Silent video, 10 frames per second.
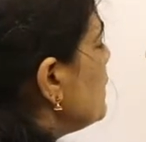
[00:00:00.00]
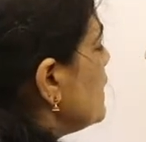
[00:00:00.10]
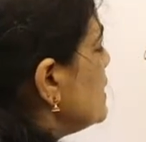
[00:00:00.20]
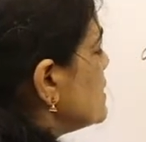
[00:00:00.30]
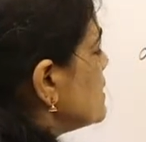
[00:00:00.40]

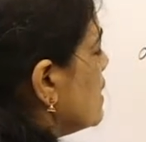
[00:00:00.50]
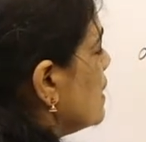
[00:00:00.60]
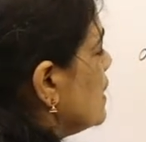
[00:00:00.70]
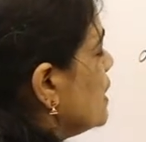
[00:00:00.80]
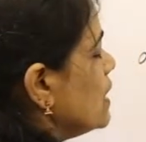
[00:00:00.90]

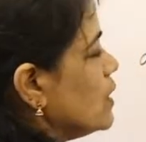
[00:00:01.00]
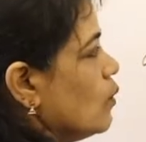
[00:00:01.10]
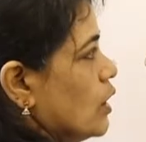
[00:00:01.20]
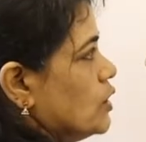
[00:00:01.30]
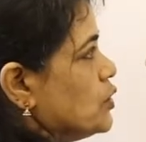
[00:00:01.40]
beta
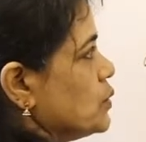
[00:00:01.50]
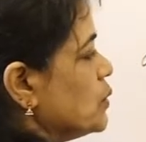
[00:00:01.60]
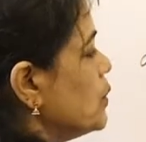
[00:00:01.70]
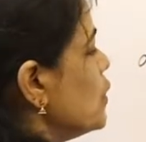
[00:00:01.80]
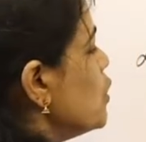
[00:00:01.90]
equal
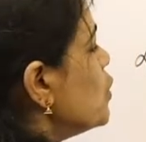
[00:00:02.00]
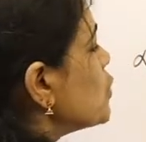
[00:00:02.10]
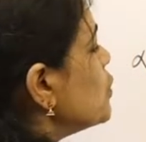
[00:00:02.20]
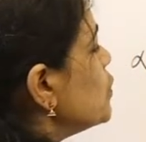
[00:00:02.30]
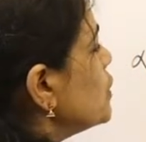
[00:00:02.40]
to
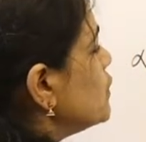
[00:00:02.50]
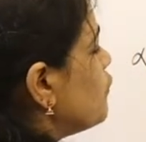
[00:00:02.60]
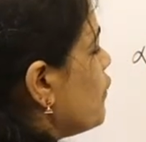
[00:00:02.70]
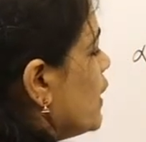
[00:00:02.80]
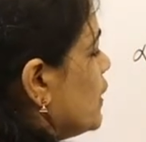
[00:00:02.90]
root
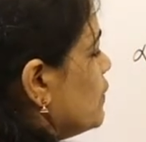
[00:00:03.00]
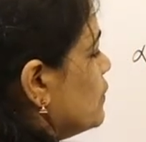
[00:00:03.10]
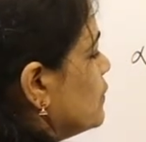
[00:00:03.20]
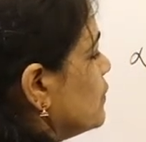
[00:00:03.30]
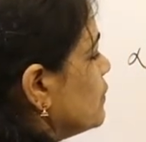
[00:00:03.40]
5,
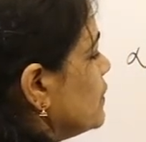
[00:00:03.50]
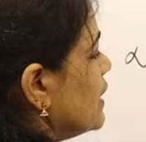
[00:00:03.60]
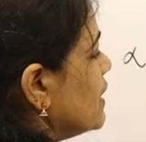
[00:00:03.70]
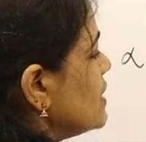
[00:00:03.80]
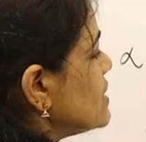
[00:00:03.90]

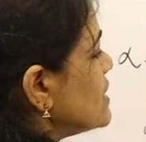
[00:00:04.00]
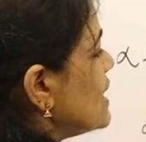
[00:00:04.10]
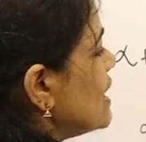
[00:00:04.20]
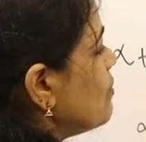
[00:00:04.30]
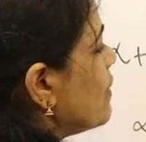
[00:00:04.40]
that is
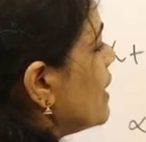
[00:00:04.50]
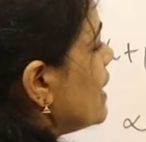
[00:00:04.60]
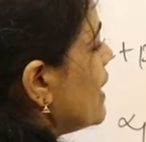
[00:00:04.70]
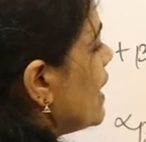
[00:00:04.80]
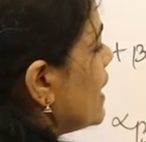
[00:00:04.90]
c by
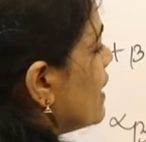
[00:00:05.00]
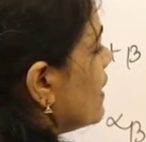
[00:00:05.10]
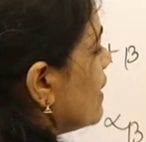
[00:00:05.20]
a.